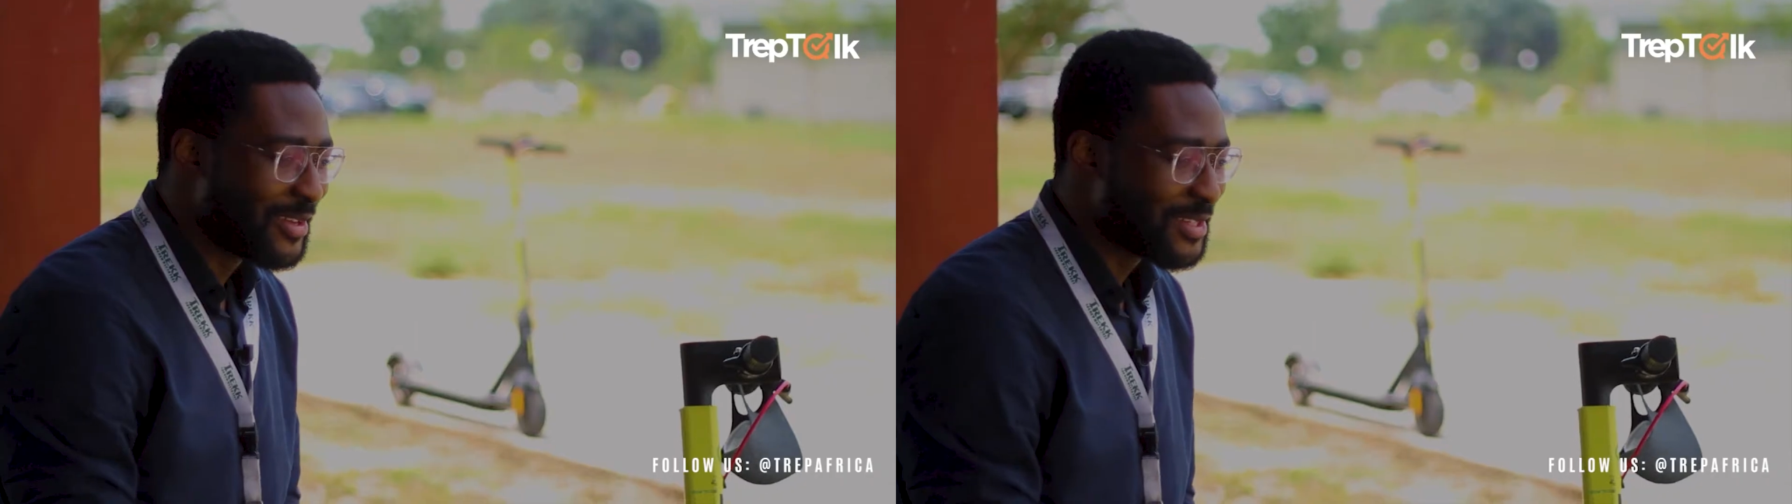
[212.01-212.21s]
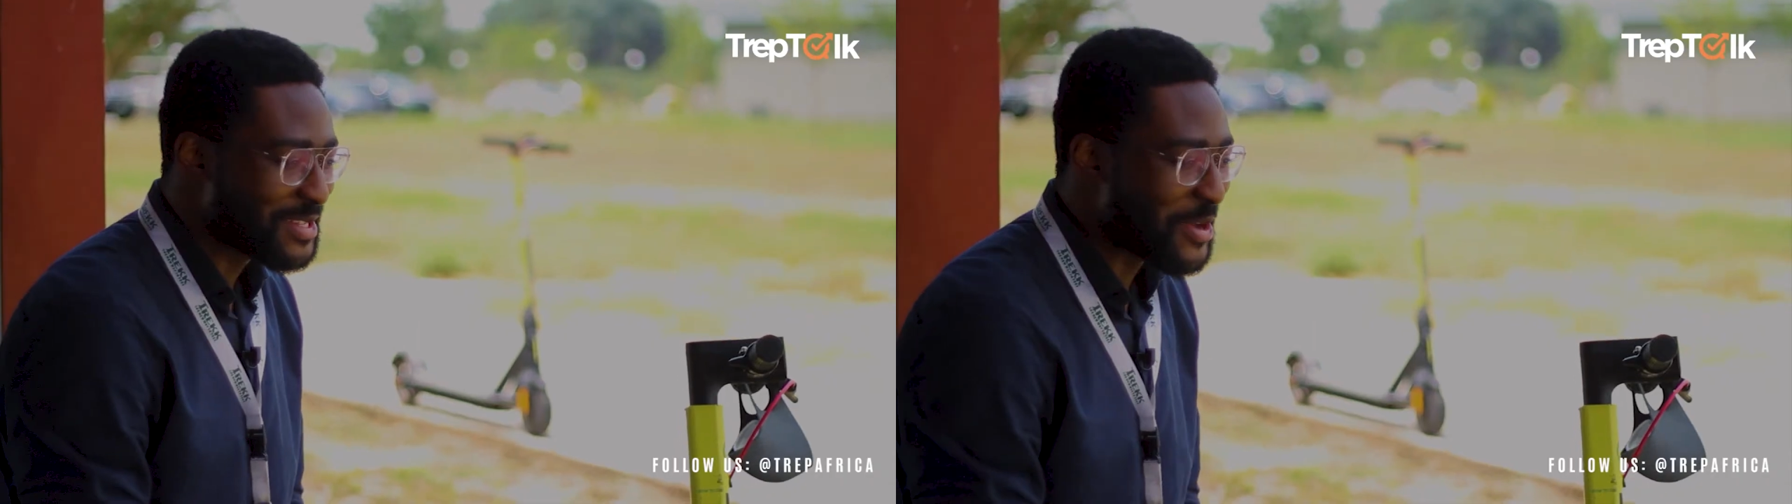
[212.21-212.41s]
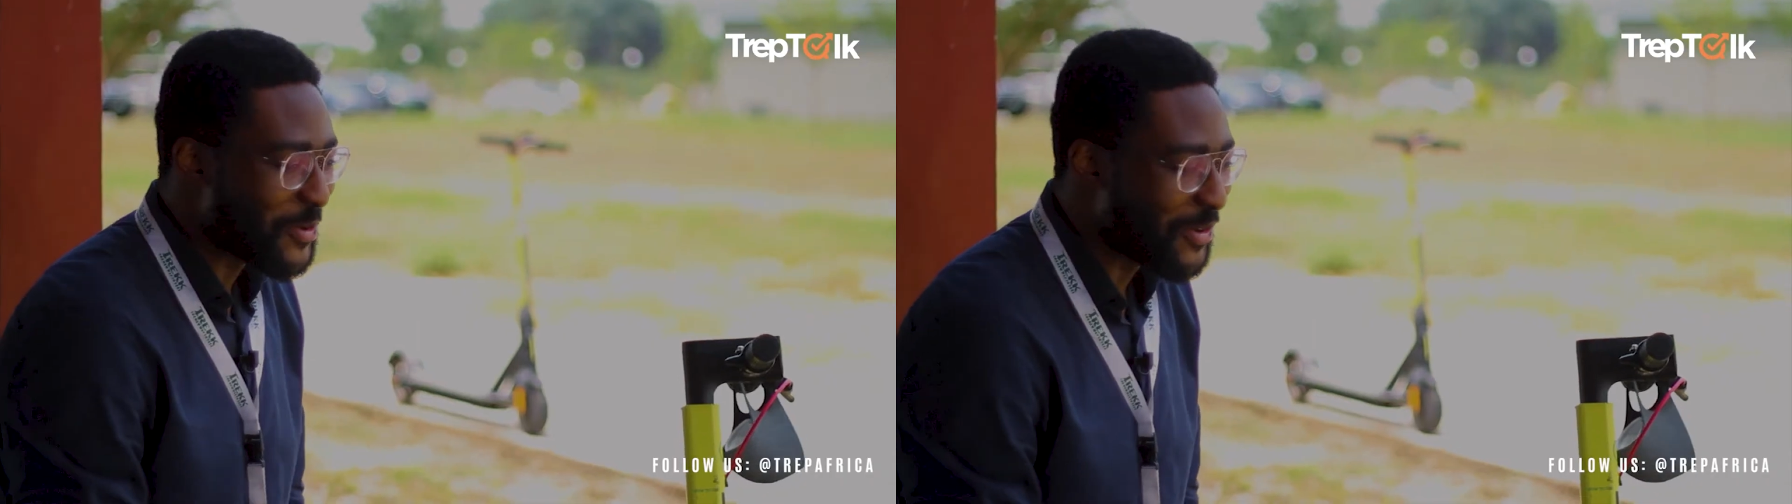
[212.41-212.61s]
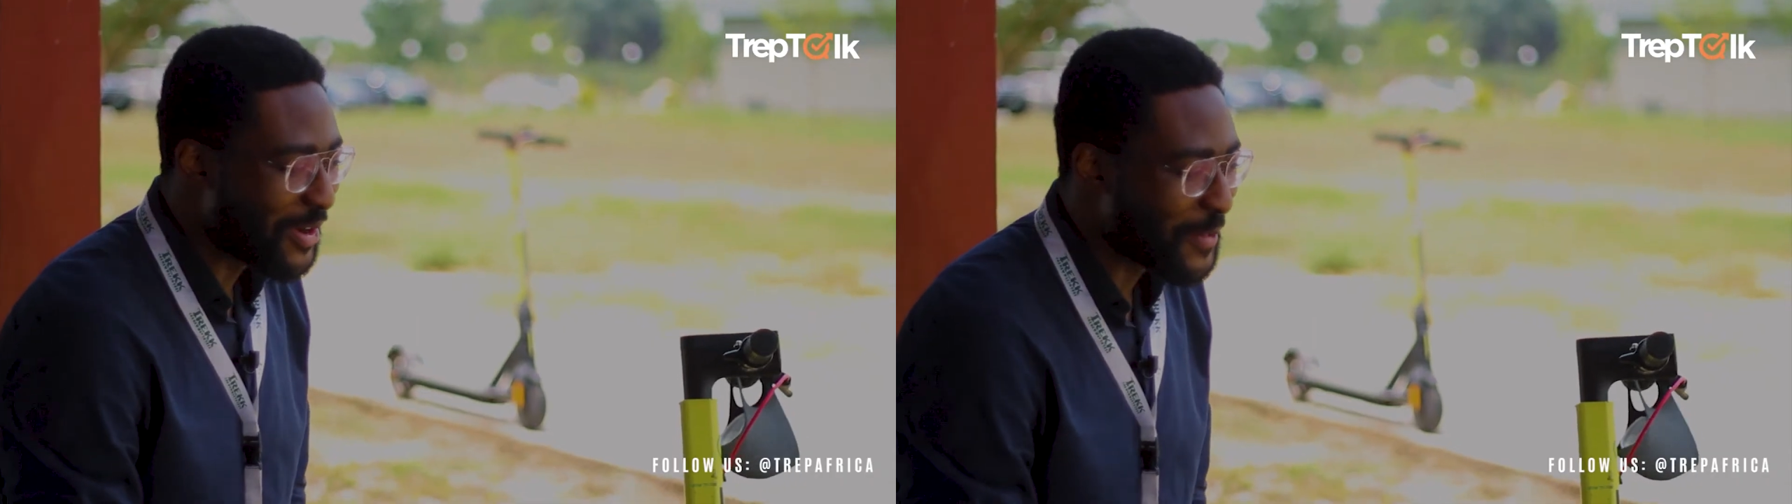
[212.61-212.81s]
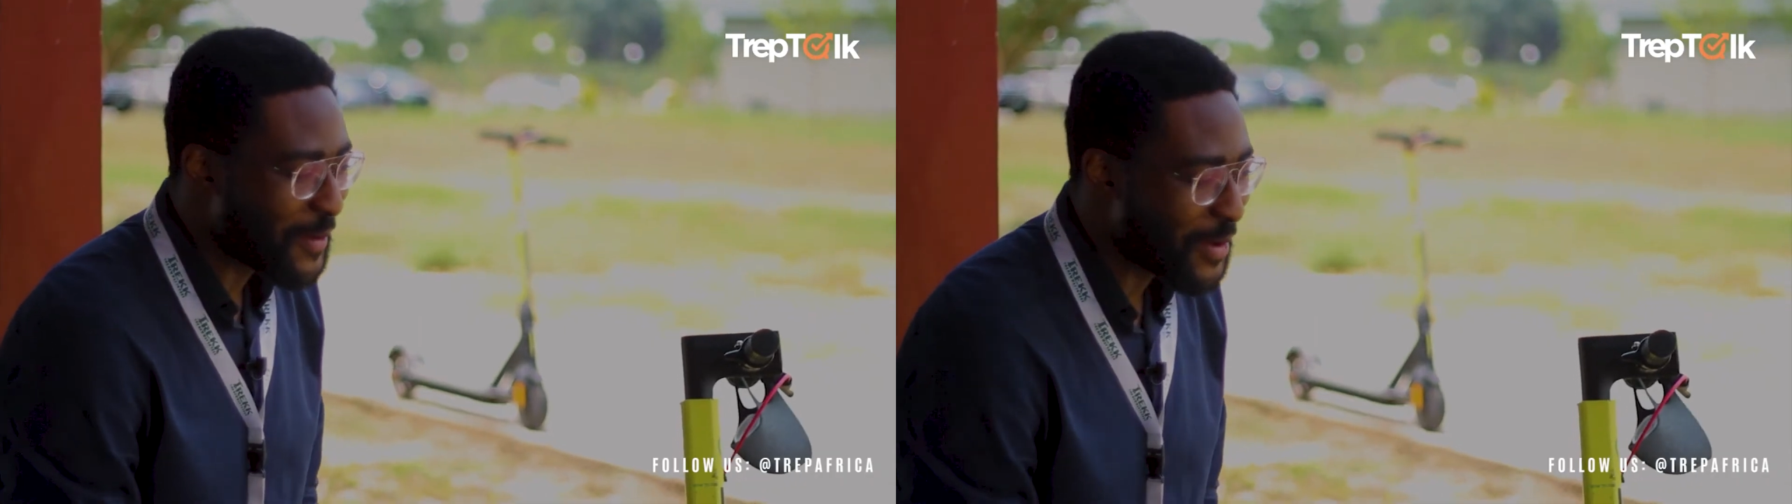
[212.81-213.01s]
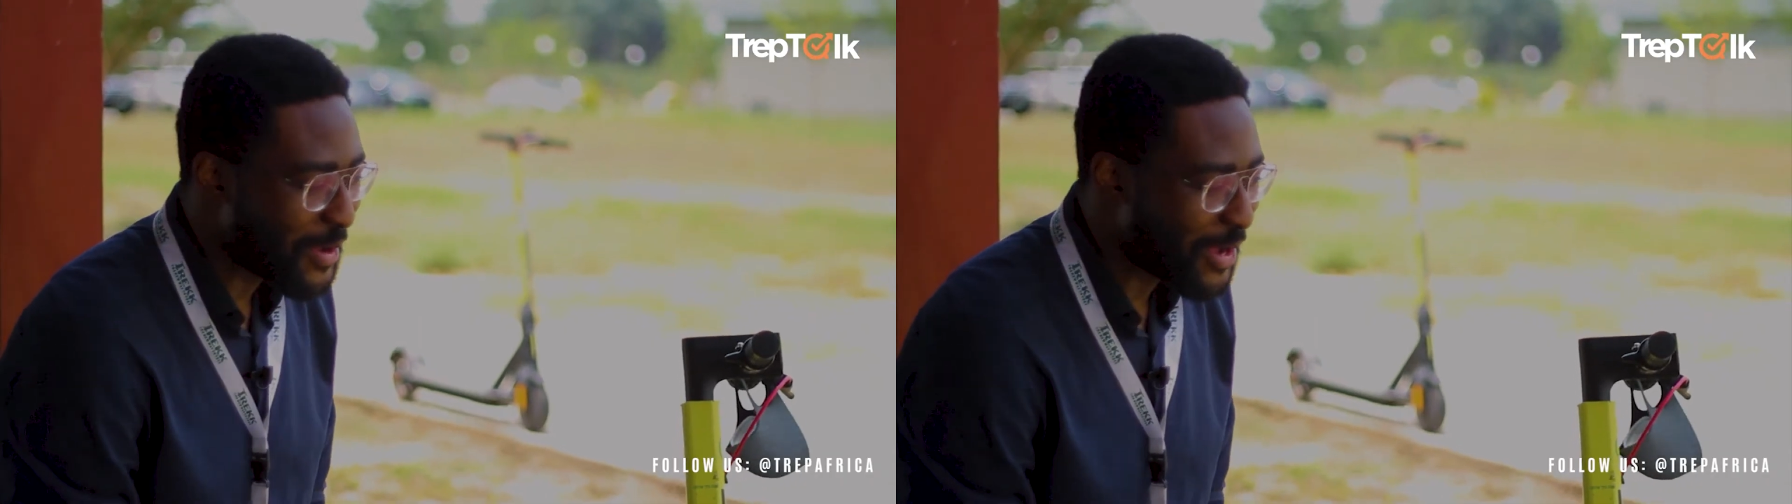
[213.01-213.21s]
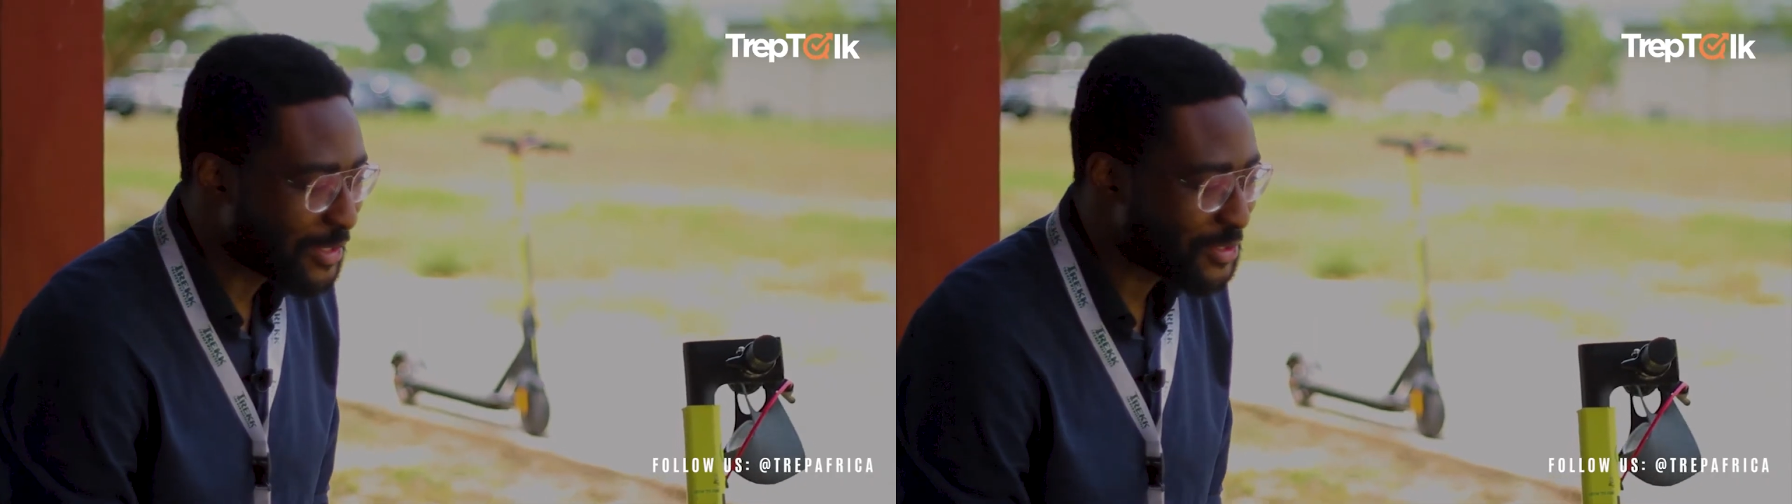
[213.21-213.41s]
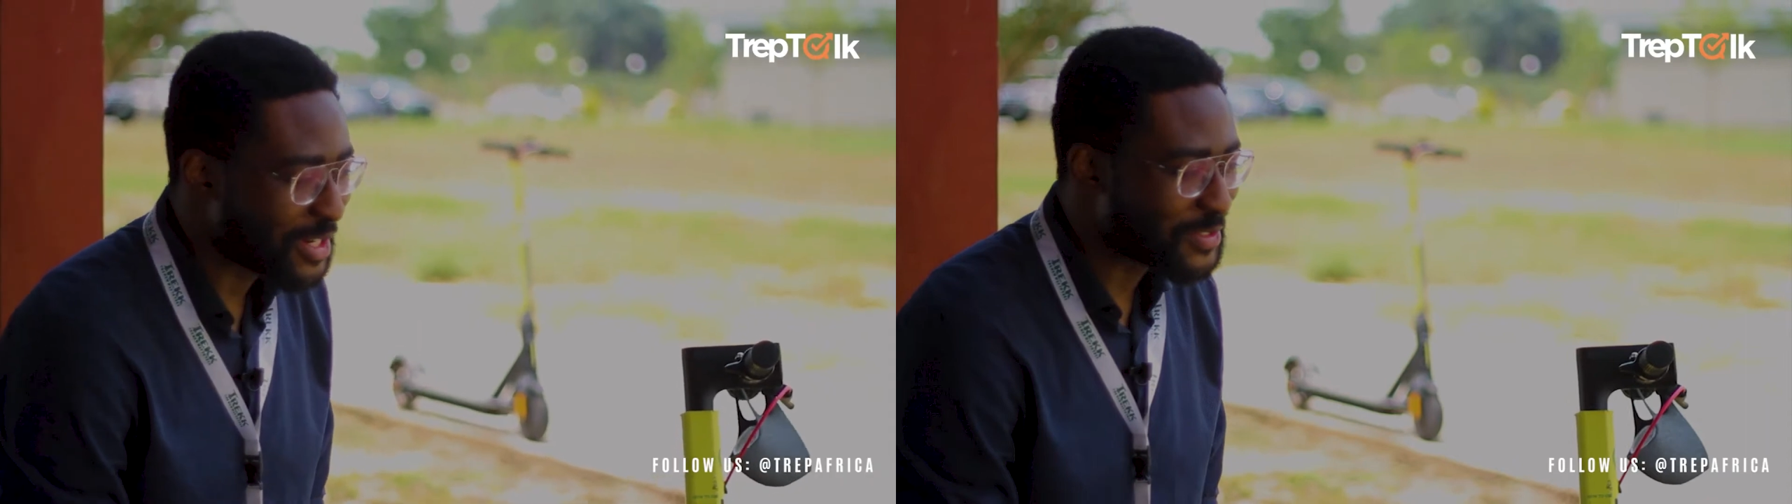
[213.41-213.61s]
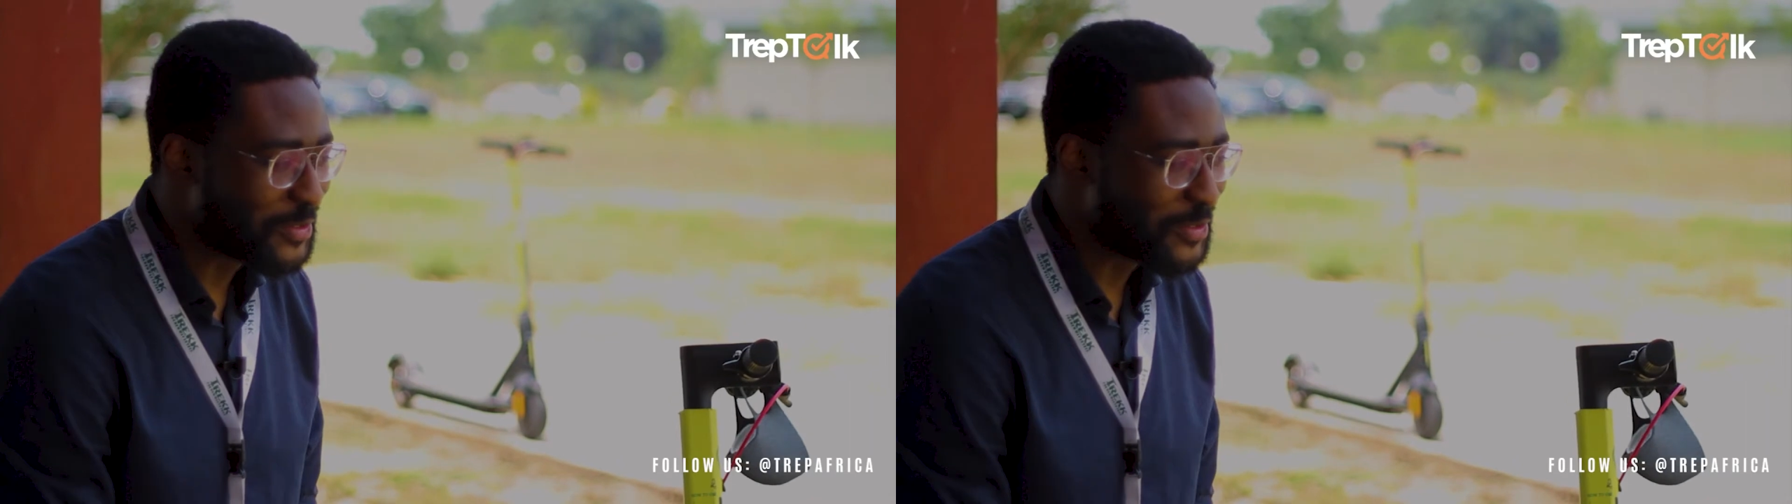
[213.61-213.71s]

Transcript: So Trekk